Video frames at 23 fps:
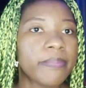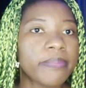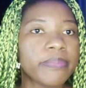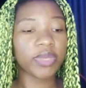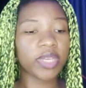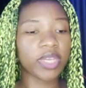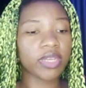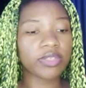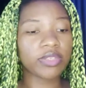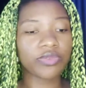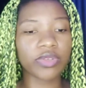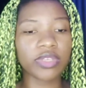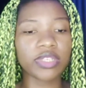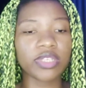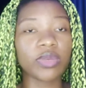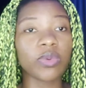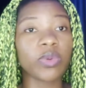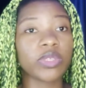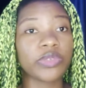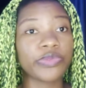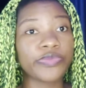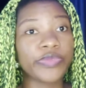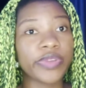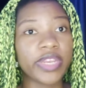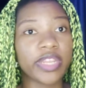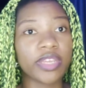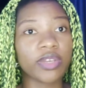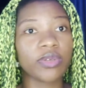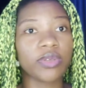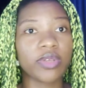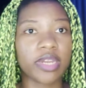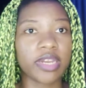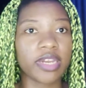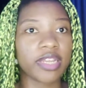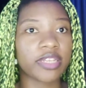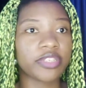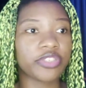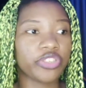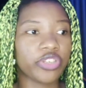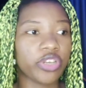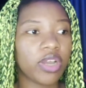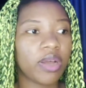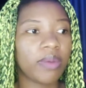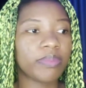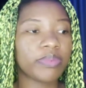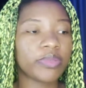Because Christine was really good at her
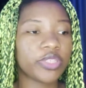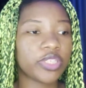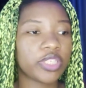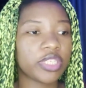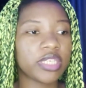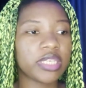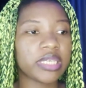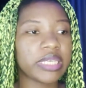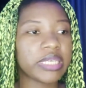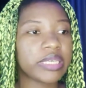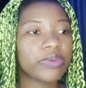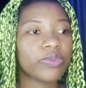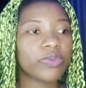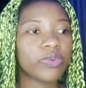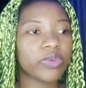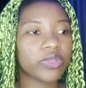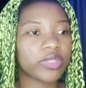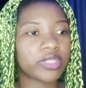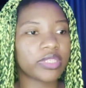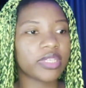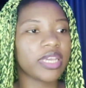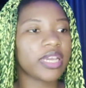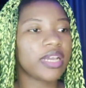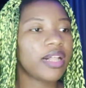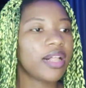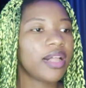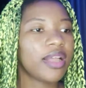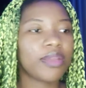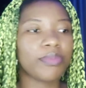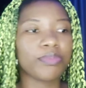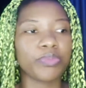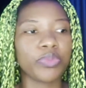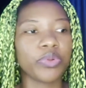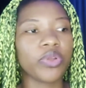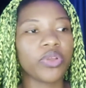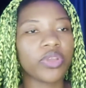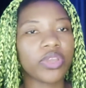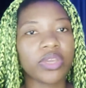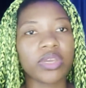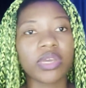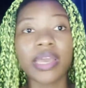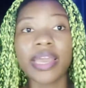job, she would tell her employer,